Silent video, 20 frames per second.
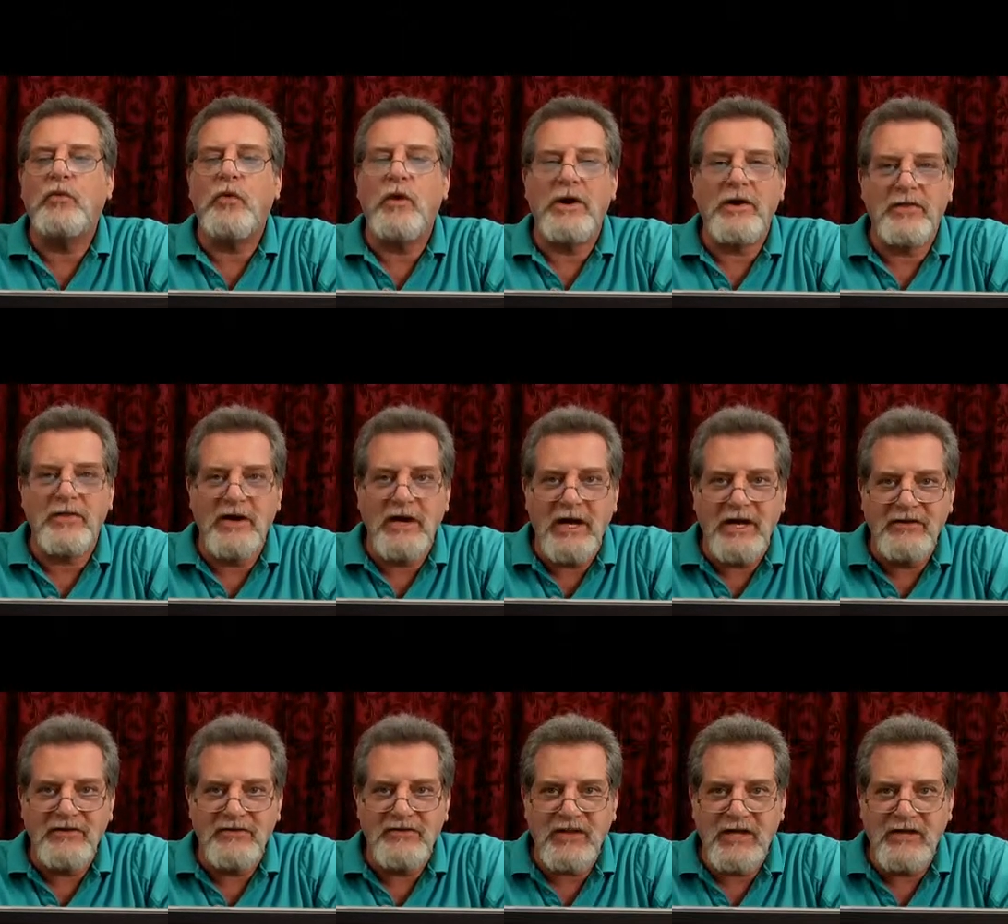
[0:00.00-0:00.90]
one of the
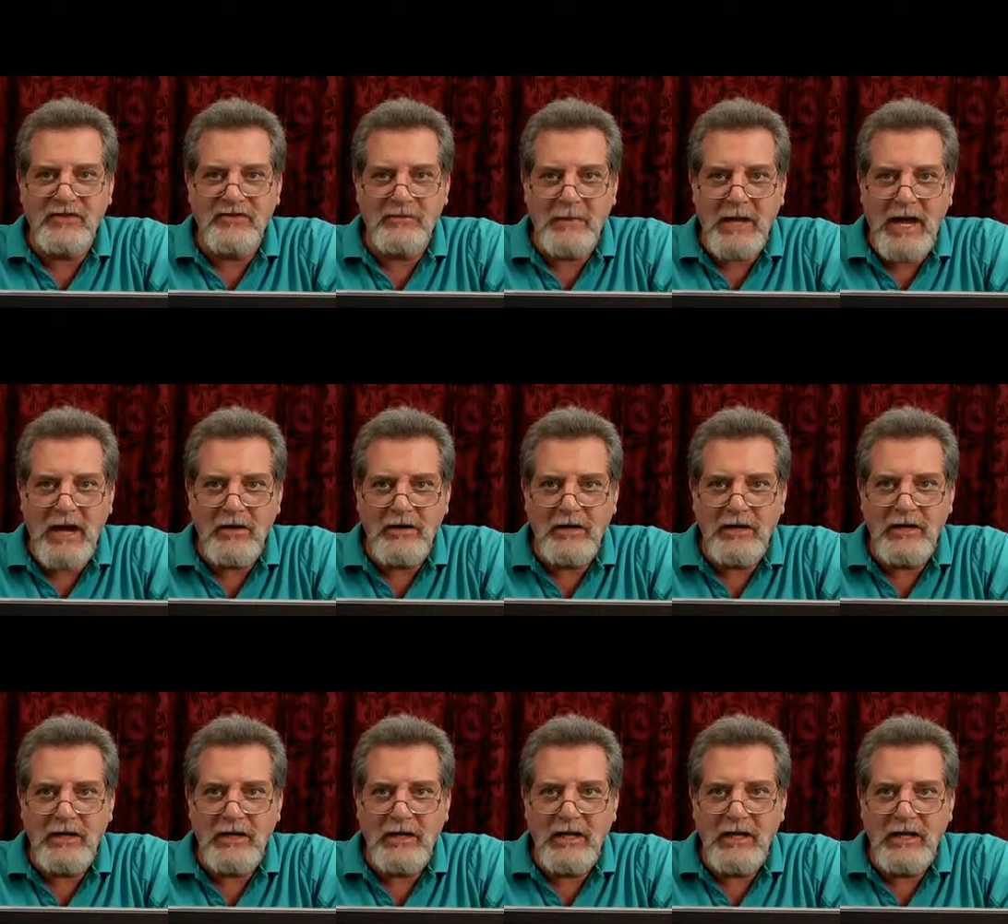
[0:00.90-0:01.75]
nice things about it